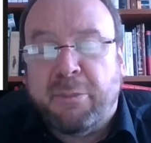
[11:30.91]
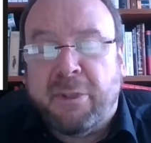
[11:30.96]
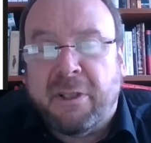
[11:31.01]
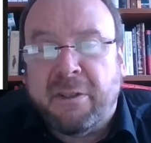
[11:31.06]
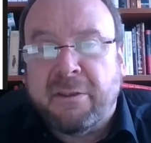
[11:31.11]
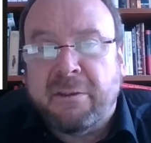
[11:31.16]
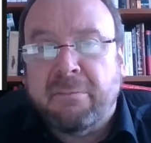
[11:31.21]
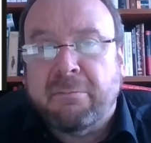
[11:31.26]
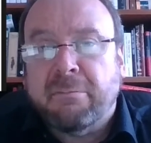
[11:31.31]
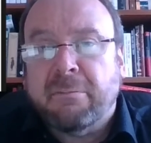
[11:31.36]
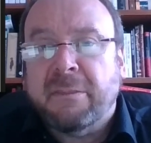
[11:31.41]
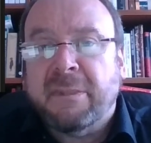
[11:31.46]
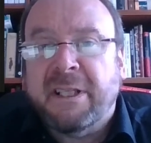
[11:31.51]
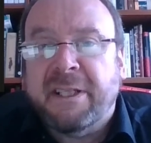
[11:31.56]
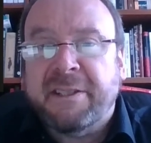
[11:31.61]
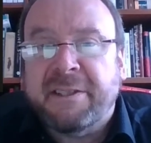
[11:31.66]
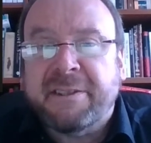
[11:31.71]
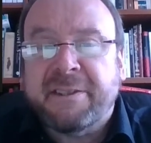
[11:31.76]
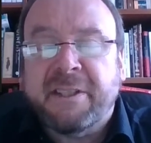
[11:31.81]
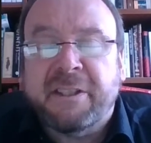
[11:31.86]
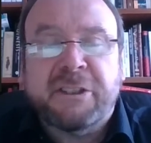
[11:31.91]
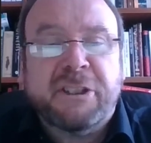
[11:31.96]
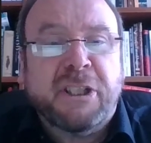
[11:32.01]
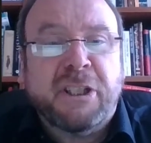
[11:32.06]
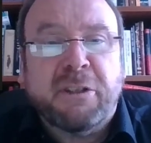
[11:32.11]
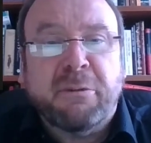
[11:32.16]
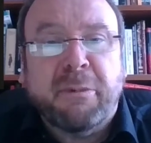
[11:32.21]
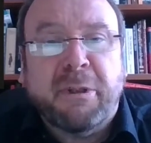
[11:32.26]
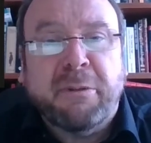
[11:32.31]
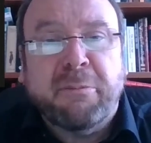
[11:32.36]
But, ladies and
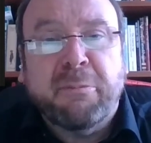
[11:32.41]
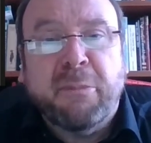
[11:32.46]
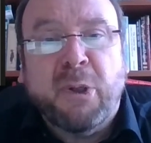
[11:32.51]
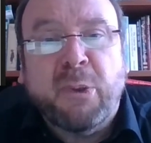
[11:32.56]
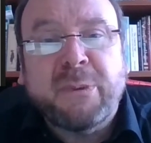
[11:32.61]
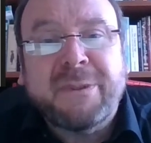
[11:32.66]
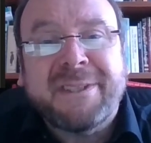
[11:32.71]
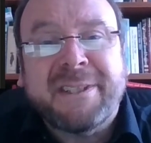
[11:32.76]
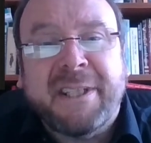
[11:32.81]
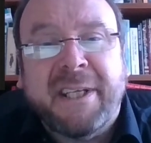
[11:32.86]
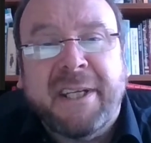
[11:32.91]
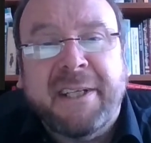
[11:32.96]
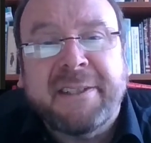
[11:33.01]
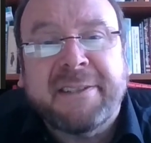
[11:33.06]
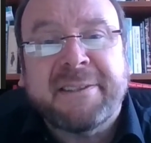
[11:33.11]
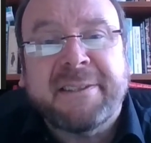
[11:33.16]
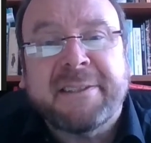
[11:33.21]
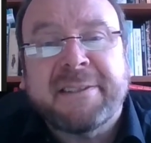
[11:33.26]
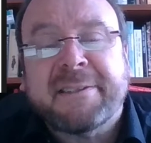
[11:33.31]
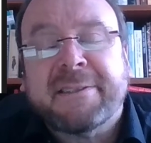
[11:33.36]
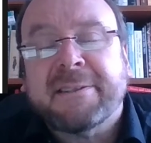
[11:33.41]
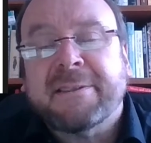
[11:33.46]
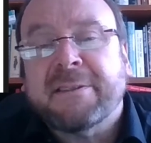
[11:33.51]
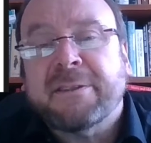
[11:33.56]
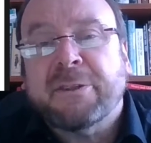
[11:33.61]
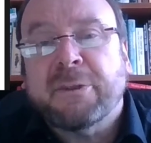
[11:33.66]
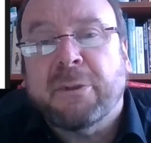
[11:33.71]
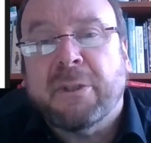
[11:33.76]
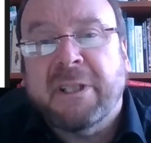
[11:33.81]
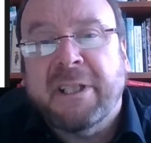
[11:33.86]
gentlemen, in most cases,
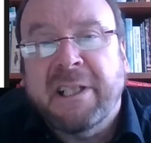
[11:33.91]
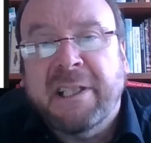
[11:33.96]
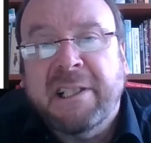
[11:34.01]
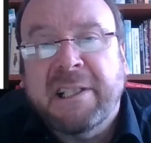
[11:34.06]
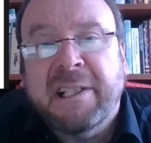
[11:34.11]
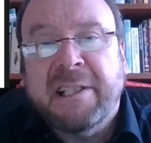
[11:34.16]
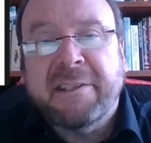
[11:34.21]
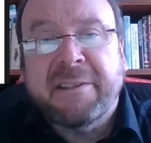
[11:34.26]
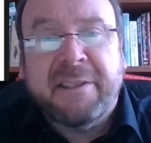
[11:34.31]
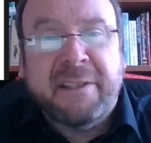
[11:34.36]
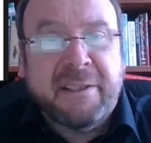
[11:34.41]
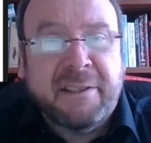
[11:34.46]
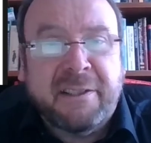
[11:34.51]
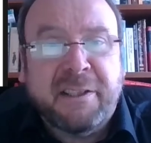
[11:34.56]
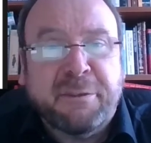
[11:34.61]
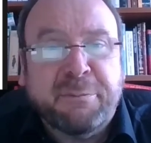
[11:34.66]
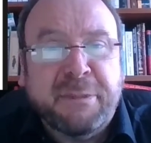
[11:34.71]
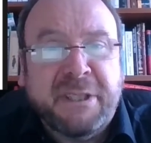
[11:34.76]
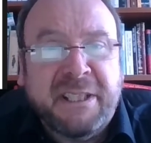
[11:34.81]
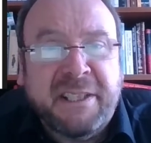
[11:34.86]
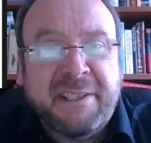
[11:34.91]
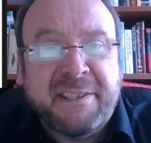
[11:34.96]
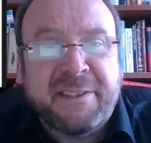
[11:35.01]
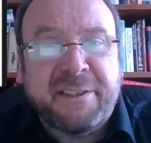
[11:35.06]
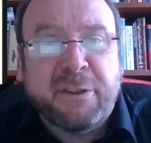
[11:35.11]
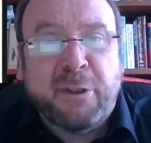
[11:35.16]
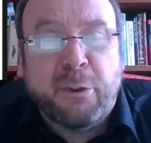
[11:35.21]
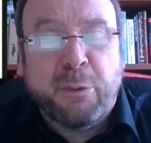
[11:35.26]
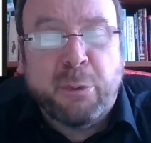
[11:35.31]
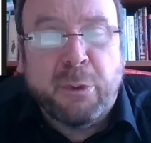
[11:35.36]
your inland income
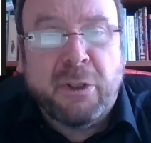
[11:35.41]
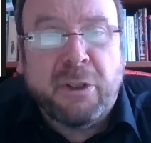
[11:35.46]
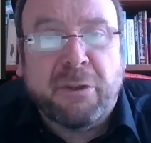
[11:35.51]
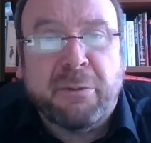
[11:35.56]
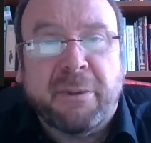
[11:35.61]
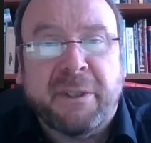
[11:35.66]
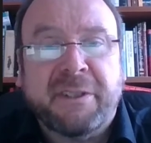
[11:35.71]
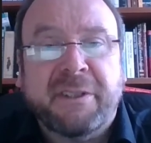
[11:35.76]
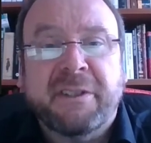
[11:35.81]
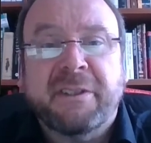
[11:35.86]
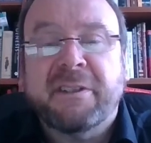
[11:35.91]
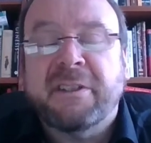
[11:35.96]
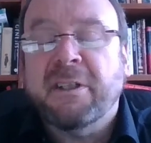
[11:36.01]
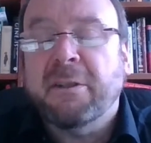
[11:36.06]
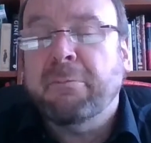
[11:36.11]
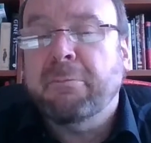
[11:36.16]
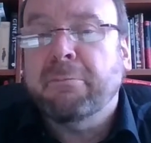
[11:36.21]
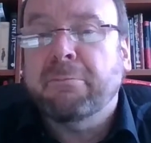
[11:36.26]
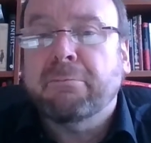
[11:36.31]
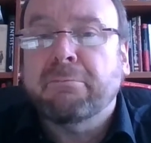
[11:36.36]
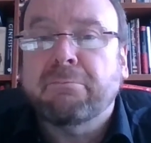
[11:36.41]
is your worldwide income.